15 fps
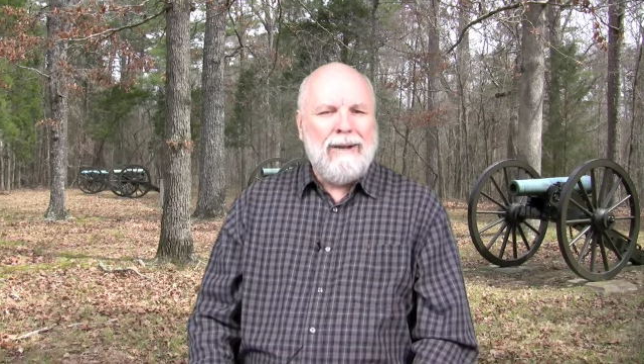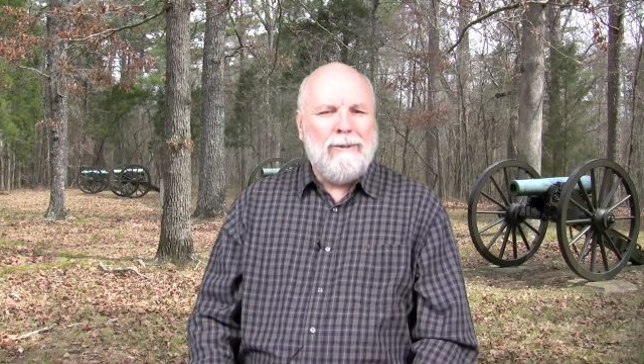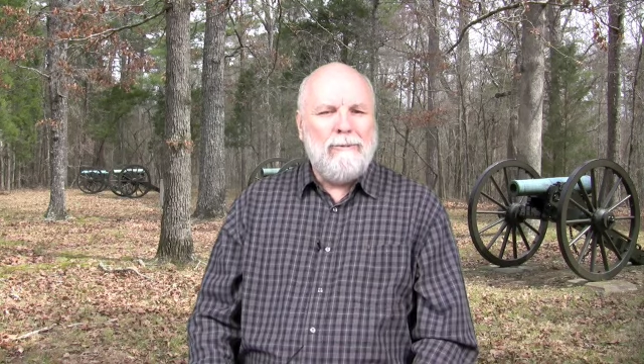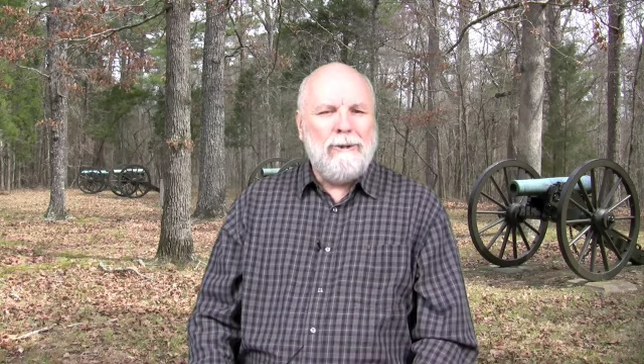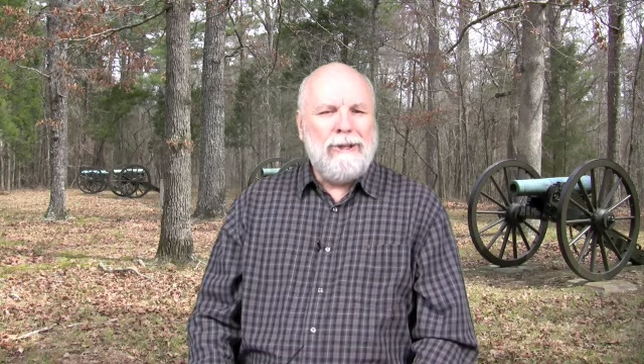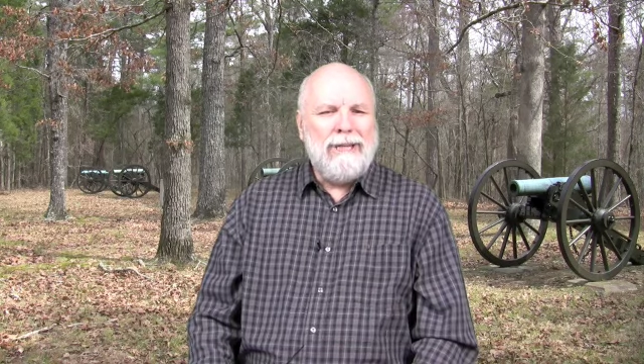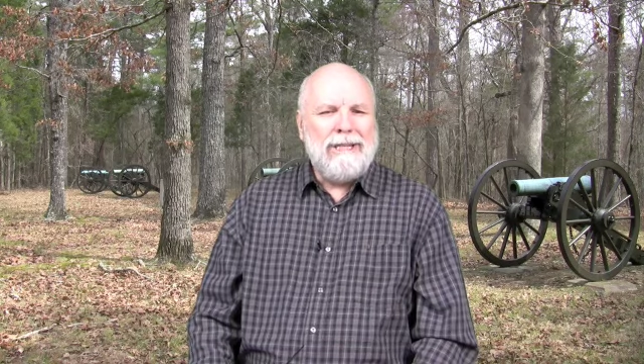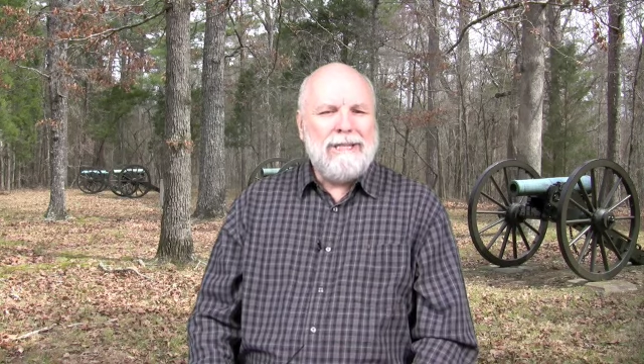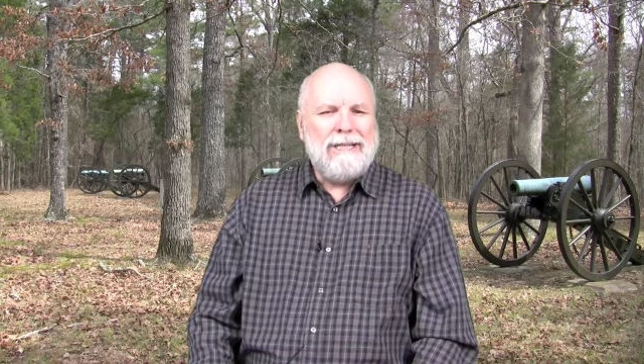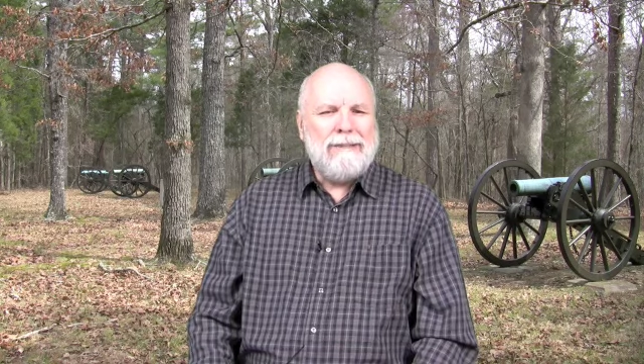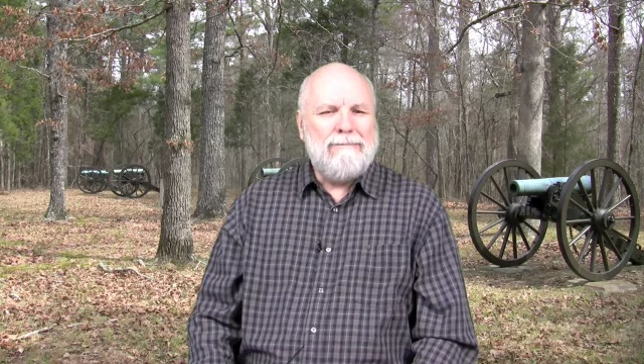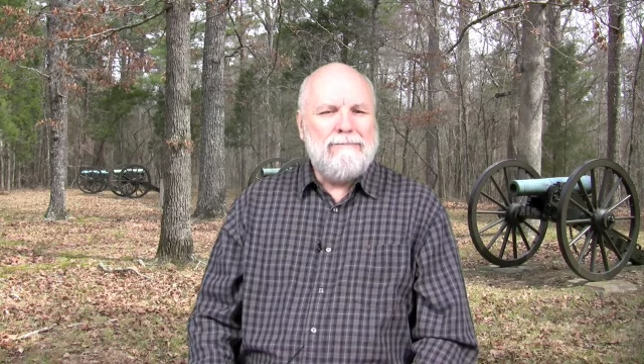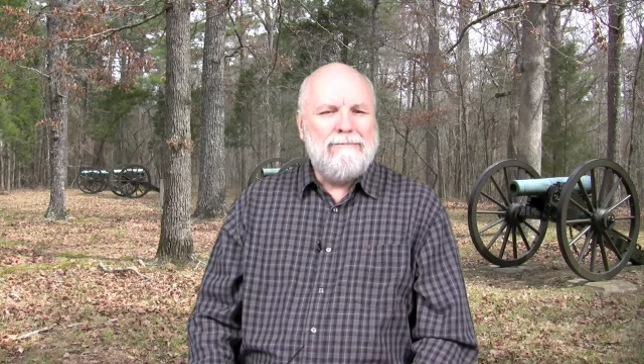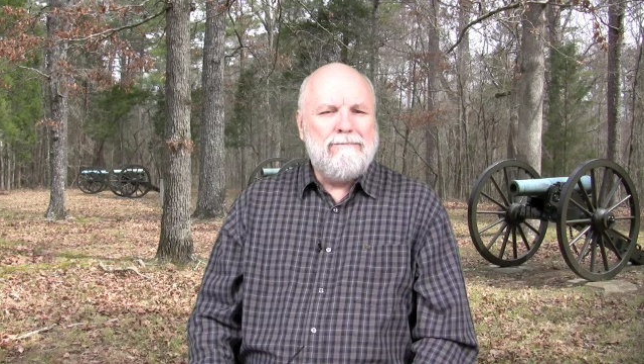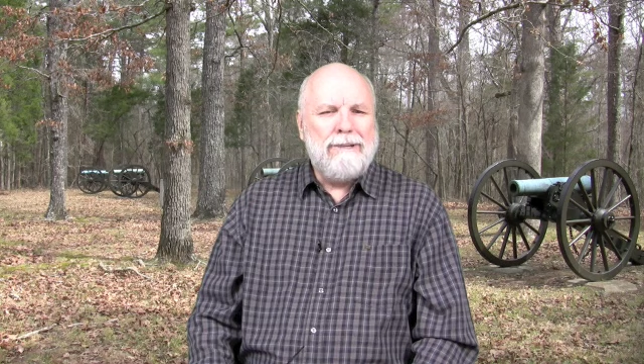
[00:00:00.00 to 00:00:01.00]
Well,
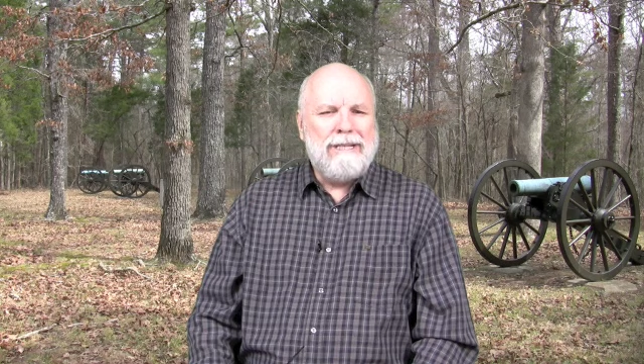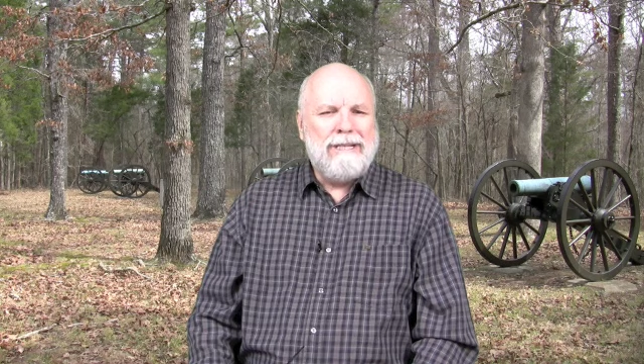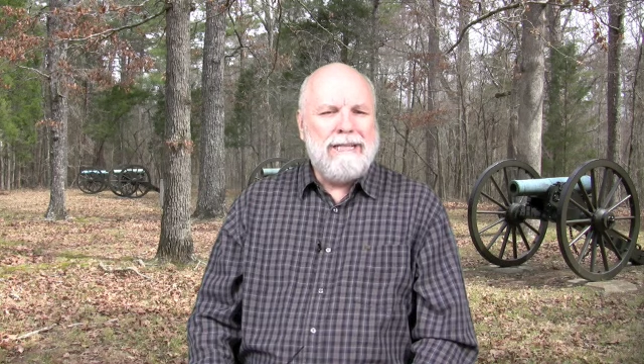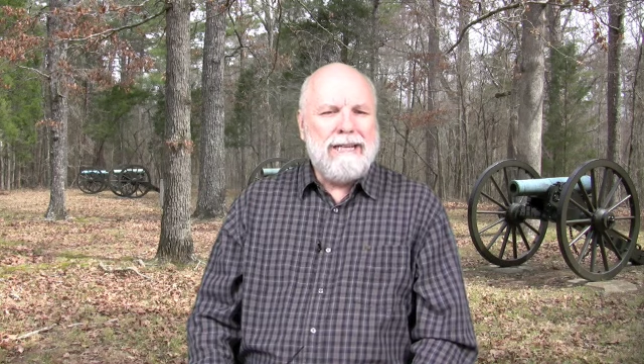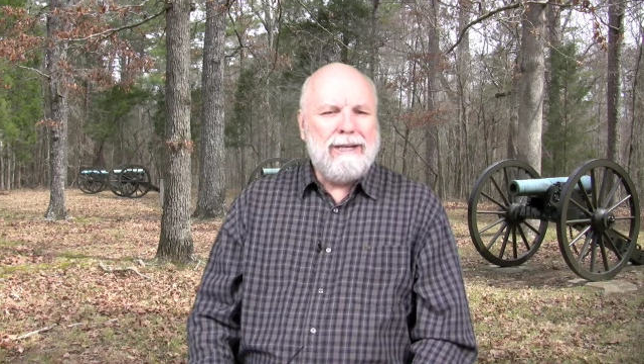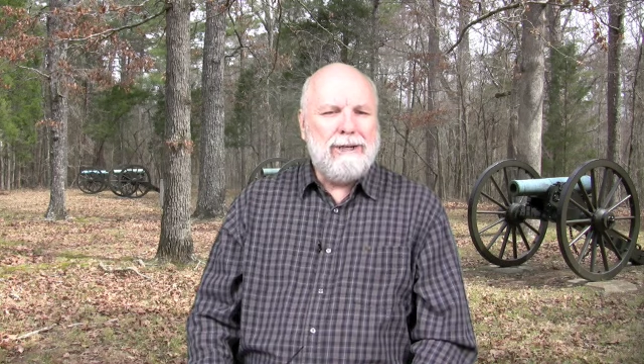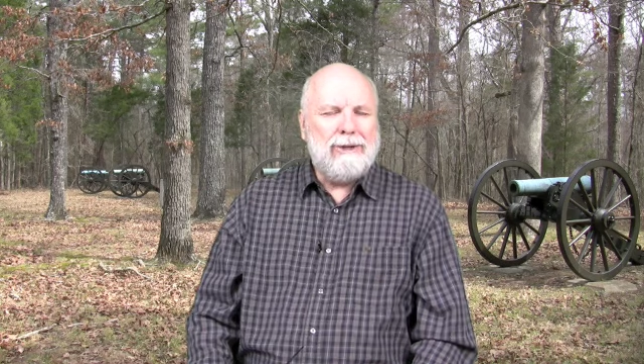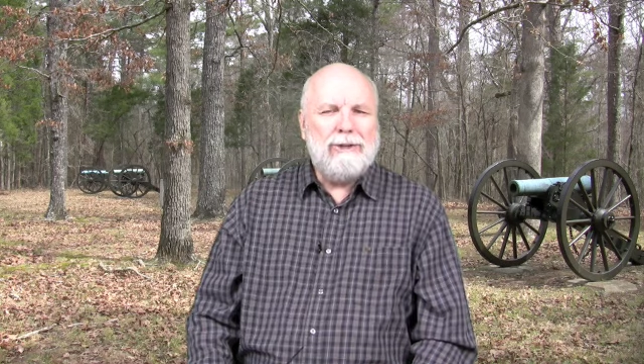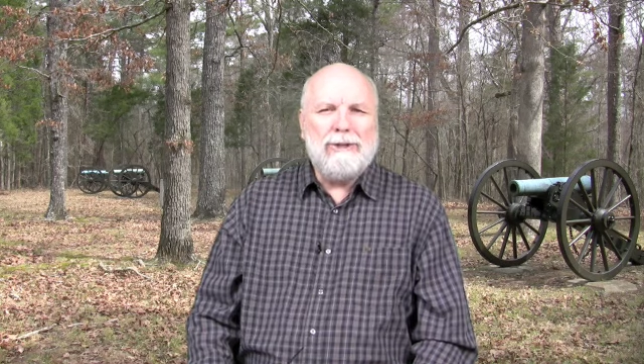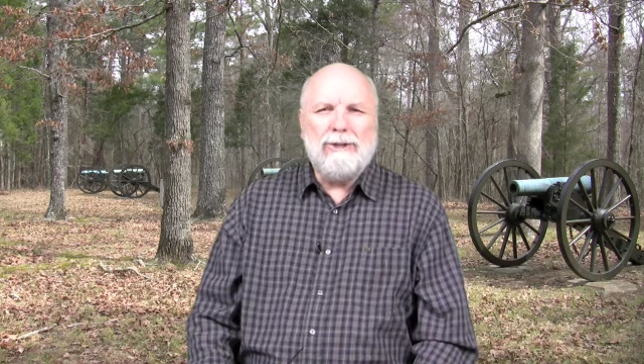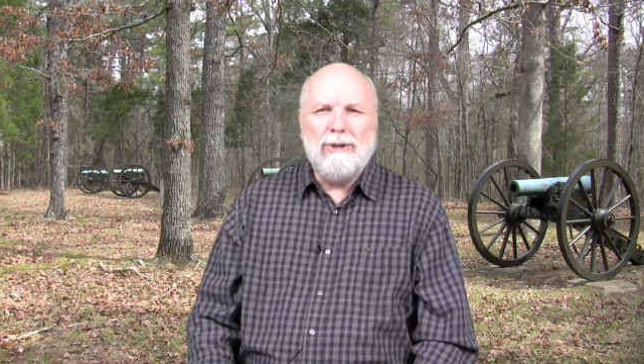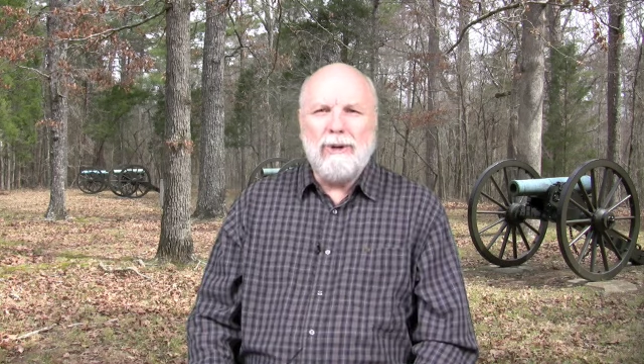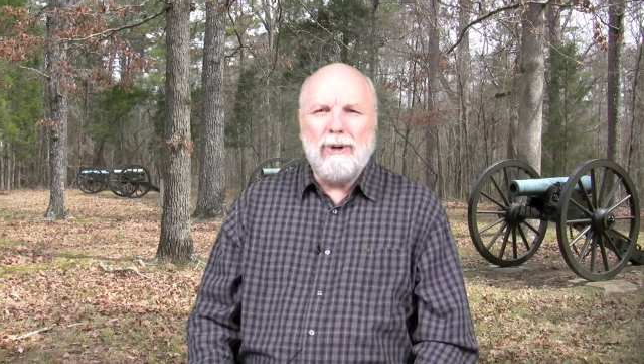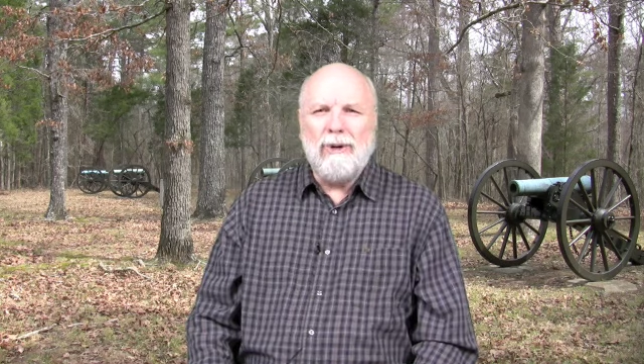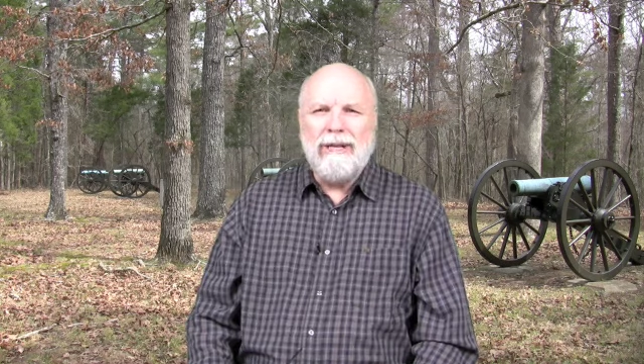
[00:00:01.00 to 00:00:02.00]
this particular
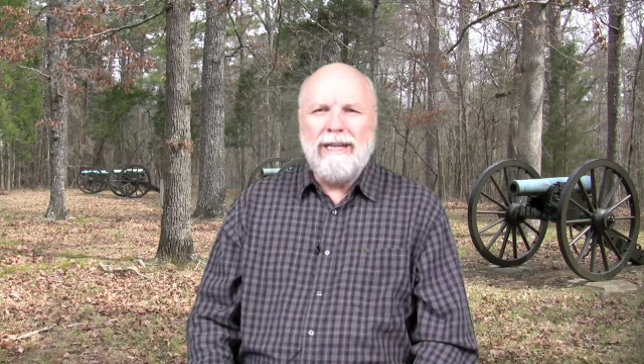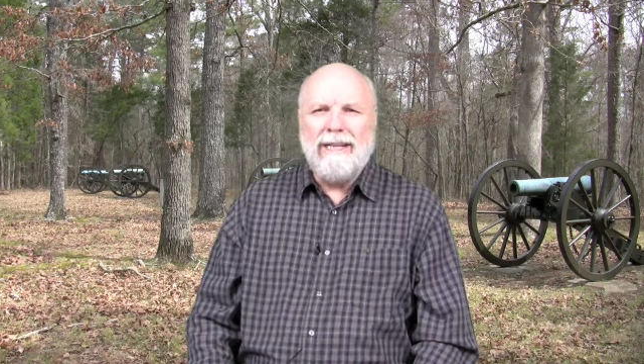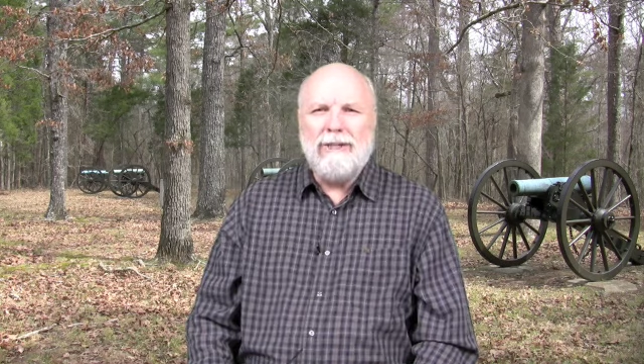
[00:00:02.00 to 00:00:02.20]
story